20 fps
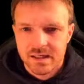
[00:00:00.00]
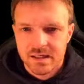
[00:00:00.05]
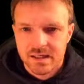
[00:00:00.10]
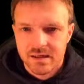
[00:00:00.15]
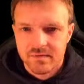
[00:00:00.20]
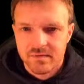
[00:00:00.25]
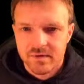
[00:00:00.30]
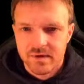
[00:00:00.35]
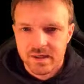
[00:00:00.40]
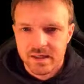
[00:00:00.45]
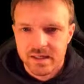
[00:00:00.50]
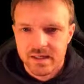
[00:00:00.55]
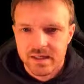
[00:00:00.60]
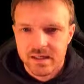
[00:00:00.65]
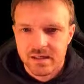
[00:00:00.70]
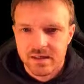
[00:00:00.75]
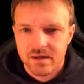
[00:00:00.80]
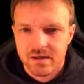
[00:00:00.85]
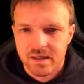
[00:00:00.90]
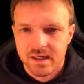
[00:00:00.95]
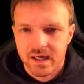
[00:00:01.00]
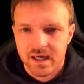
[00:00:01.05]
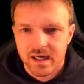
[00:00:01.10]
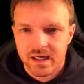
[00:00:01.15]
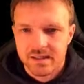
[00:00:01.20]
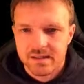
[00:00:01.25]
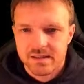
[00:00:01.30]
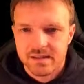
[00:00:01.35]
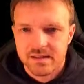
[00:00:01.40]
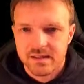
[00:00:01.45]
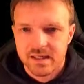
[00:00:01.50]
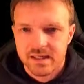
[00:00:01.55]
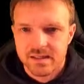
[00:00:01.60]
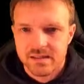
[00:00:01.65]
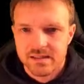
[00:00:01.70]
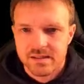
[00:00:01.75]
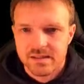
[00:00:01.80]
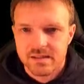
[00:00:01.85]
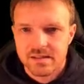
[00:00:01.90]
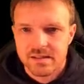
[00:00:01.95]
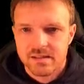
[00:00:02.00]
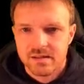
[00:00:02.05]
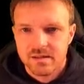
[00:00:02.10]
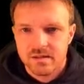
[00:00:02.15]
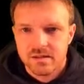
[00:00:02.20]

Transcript: have a look at this.